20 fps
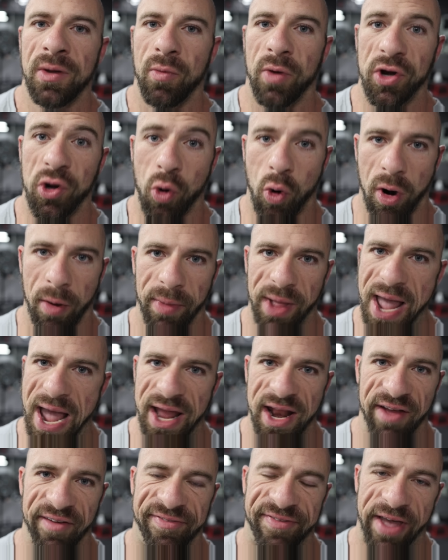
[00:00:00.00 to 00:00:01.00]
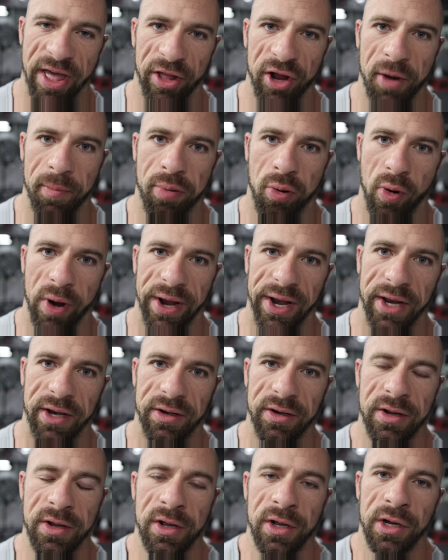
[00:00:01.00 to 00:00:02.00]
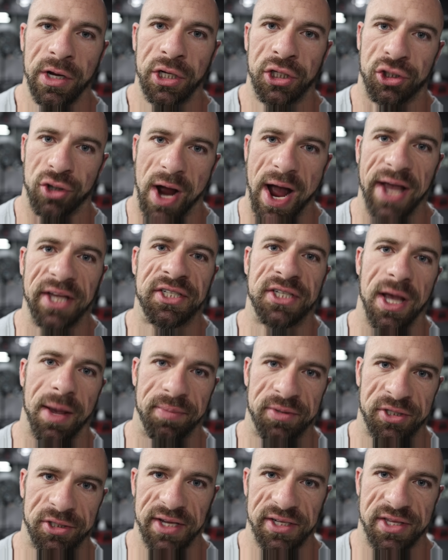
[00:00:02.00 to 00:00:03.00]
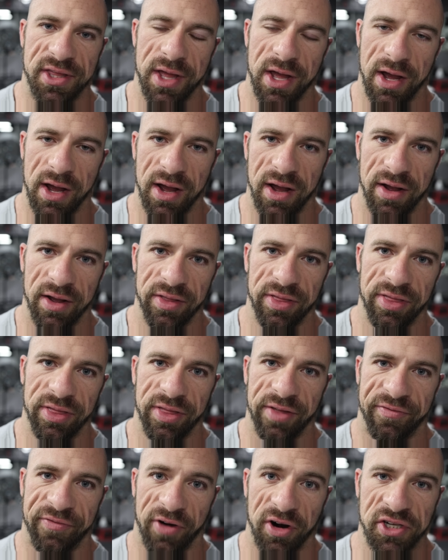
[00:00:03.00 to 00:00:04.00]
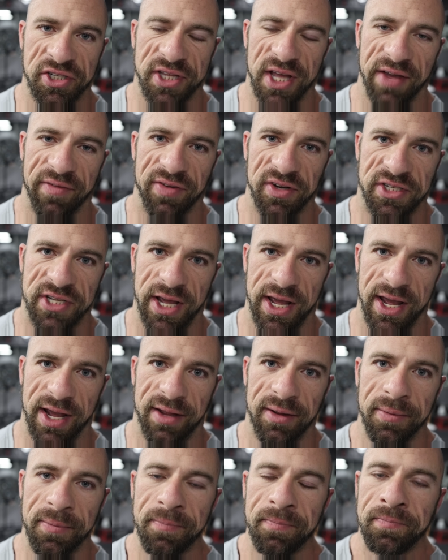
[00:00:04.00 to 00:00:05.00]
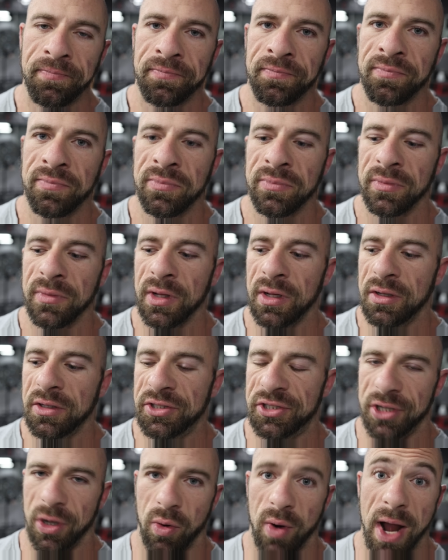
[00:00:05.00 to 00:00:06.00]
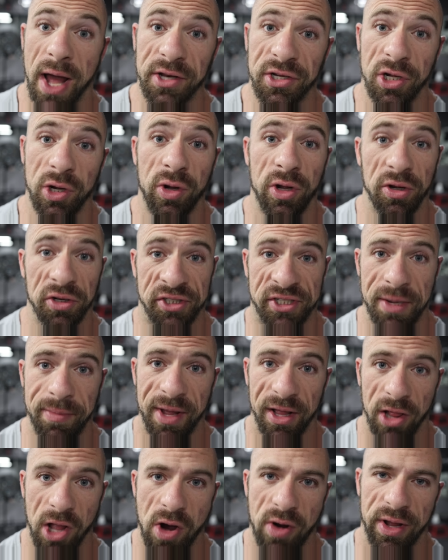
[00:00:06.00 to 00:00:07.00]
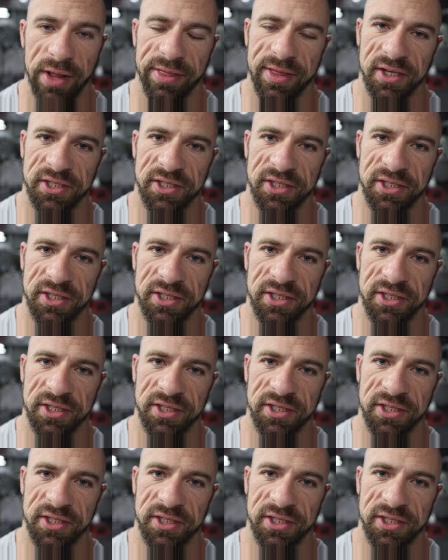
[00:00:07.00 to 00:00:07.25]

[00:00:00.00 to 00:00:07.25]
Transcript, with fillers: When normally I hit a failure point and triceps is the, the first thing fatigue. So what I do, you'll see me load it.